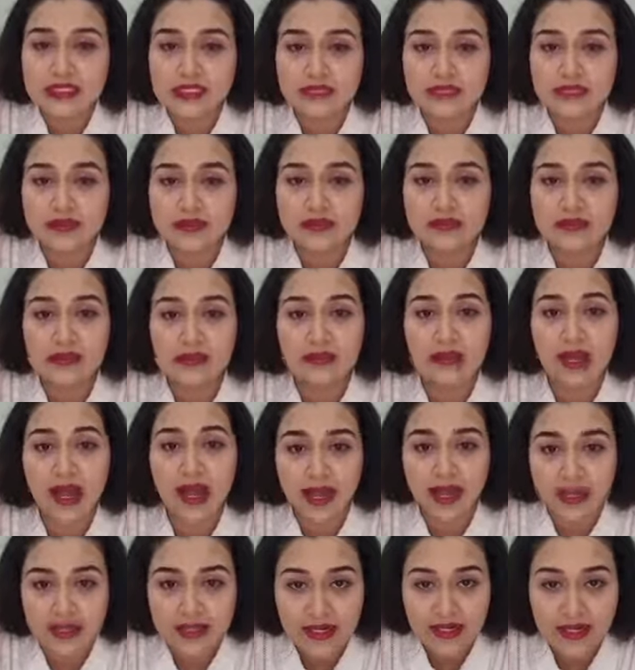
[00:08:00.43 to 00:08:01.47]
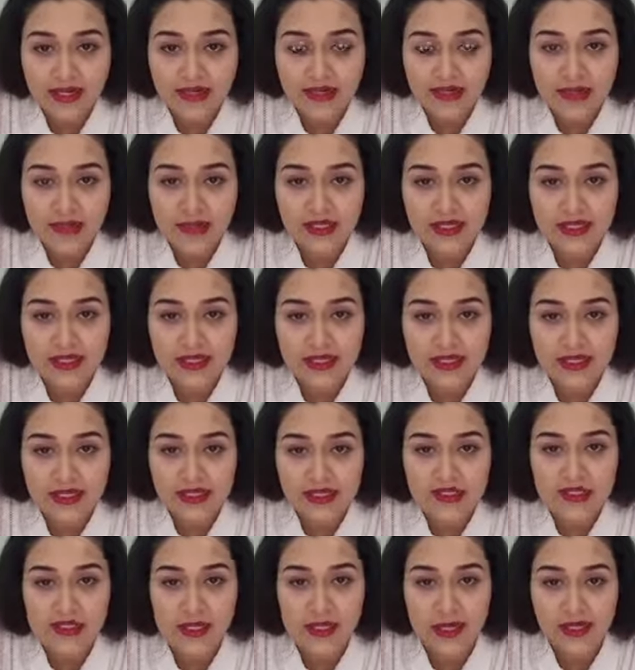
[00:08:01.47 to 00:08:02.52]
is the high glycemic
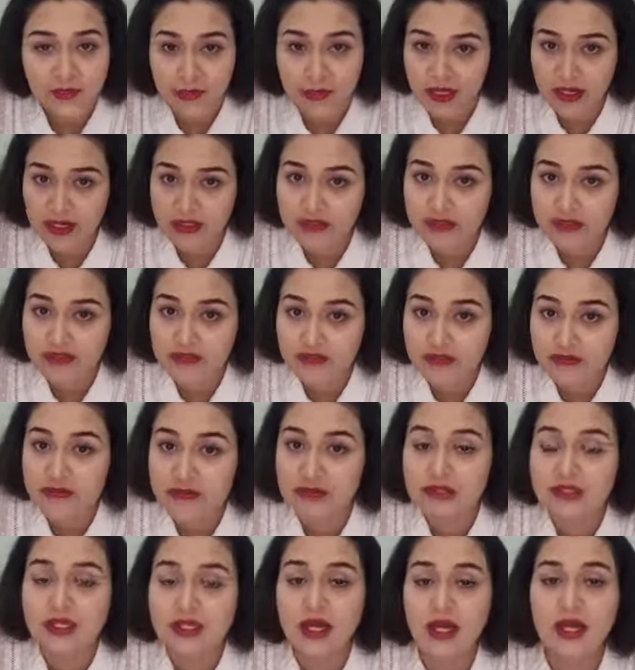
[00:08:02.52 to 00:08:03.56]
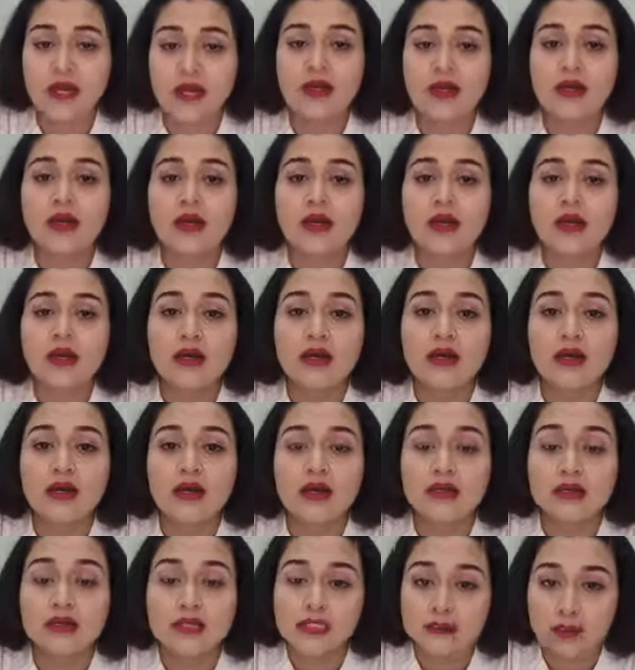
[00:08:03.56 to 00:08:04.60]
index carbohydrate foods are
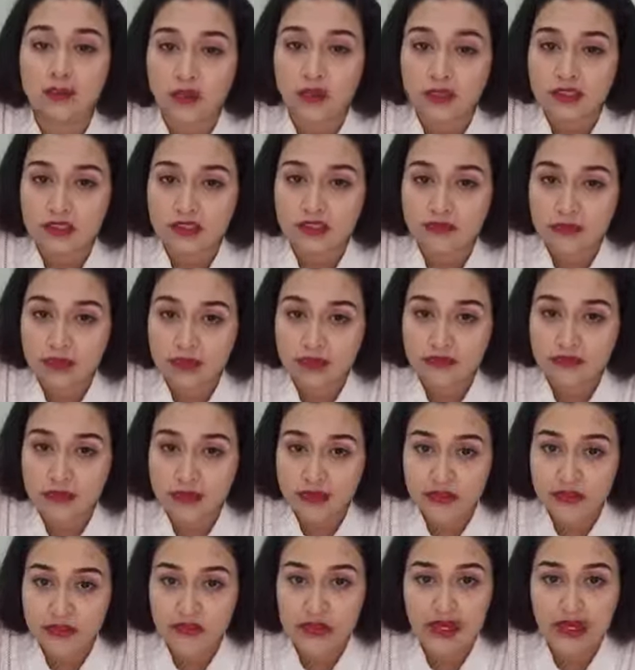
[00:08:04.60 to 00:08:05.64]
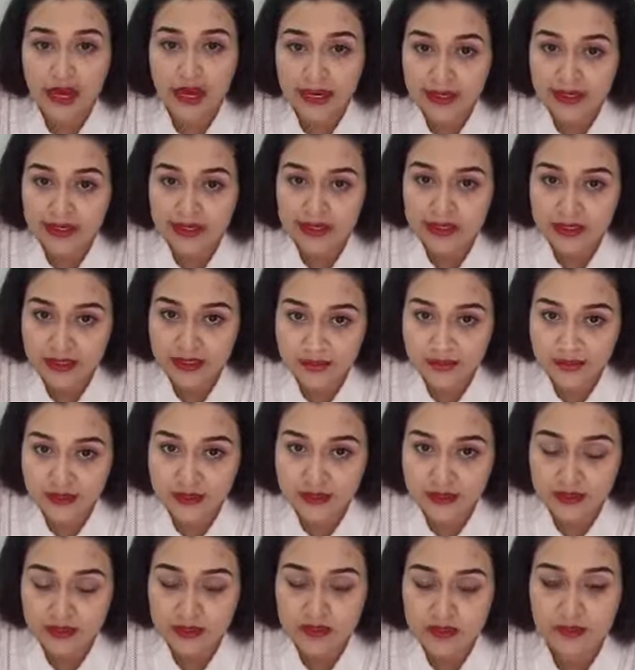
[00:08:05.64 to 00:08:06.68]
responsible for your acne
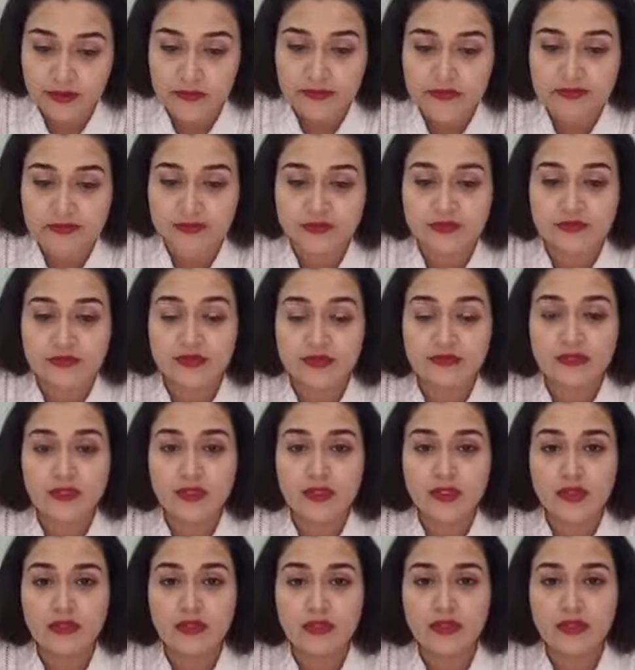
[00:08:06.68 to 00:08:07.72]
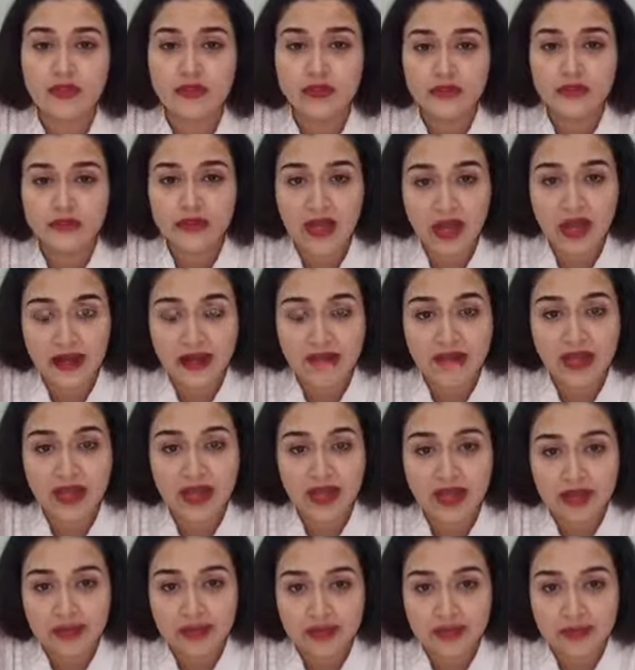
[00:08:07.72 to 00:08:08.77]
eruptions. So if you have an
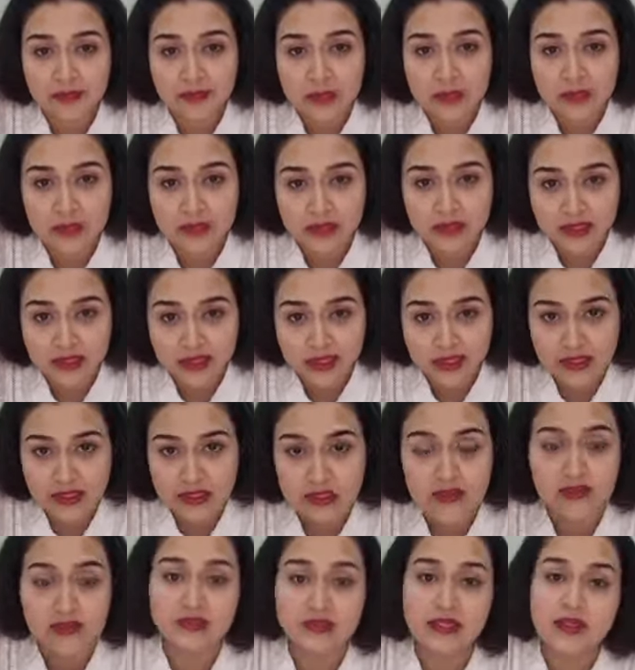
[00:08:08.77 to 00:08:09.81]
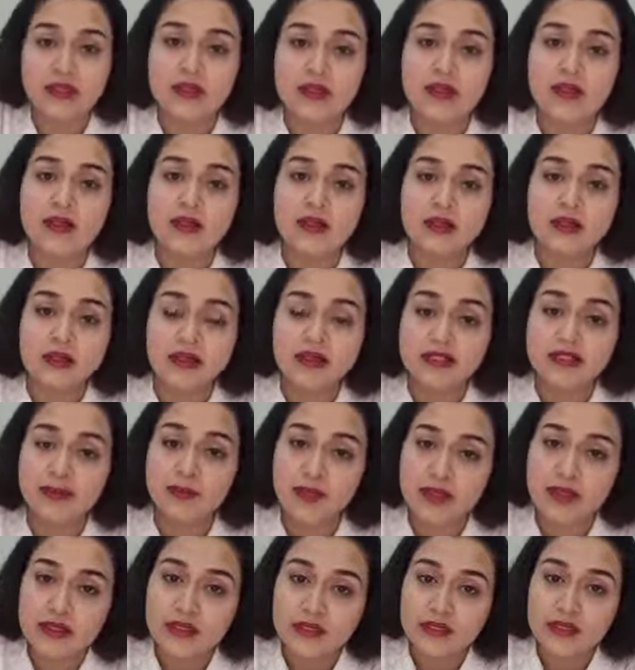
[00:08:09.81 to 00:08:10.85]
acne prone skin, then it's
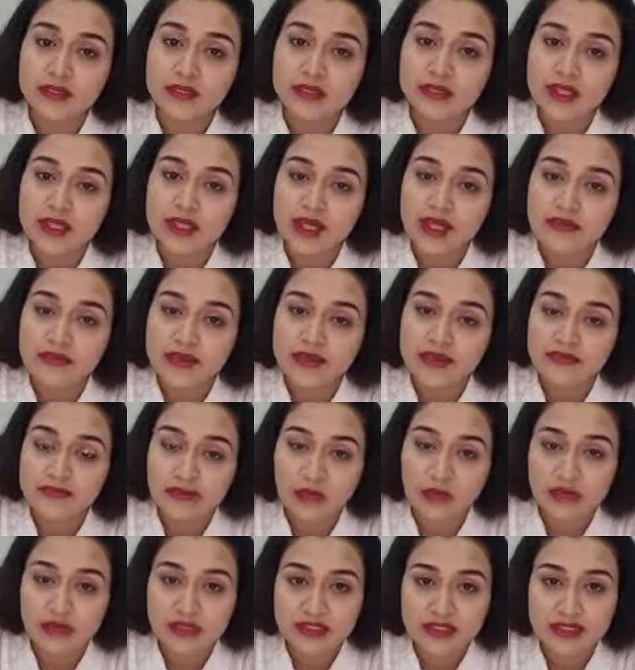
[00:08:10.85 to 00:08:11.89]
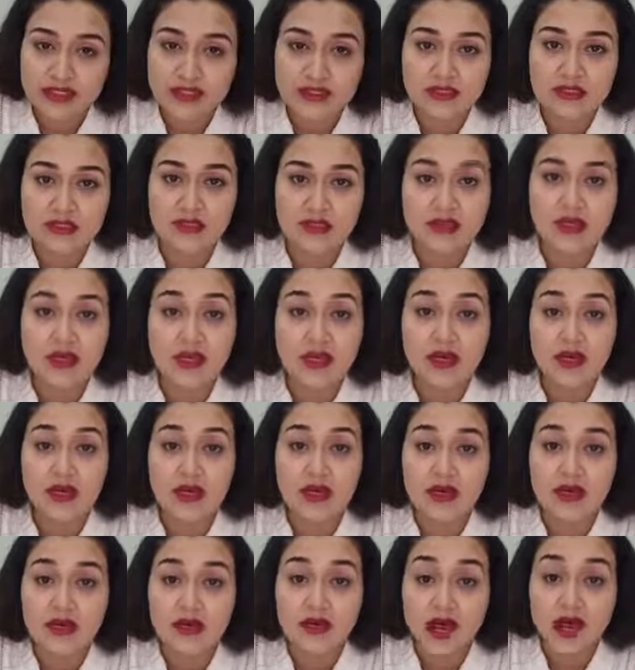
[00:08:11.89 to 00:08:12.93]
better to stay away from these
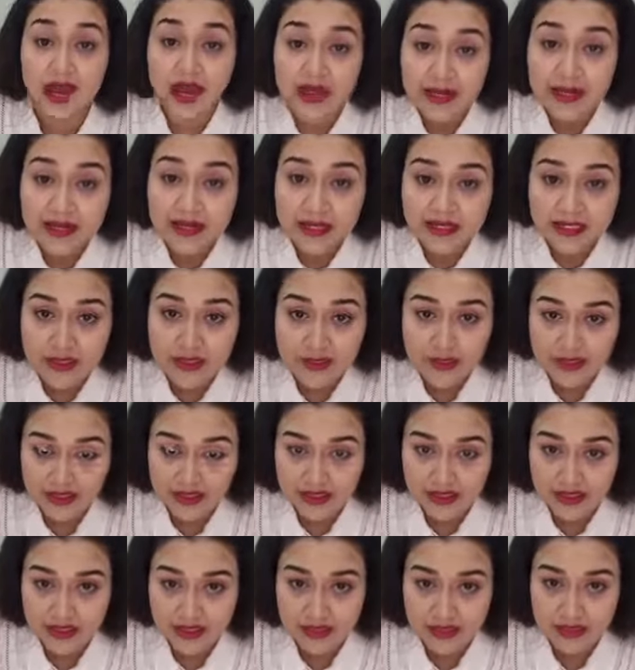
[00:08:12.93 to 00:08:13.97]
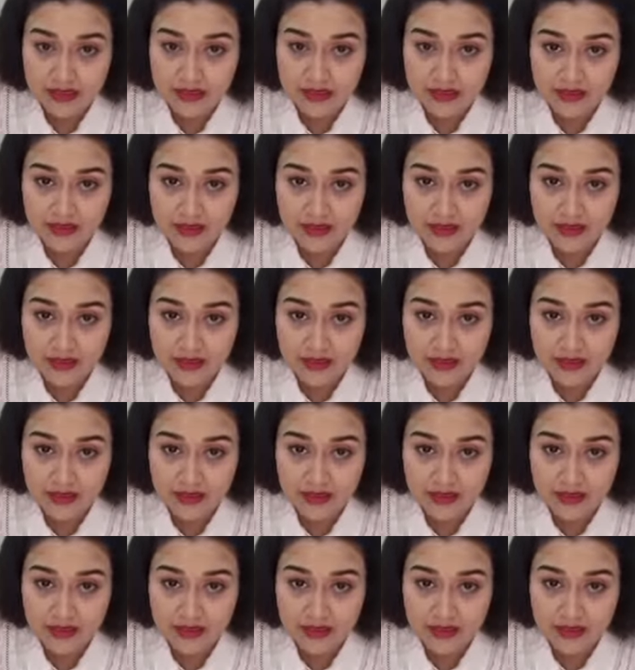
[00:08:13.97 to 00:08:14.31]
high glycemic index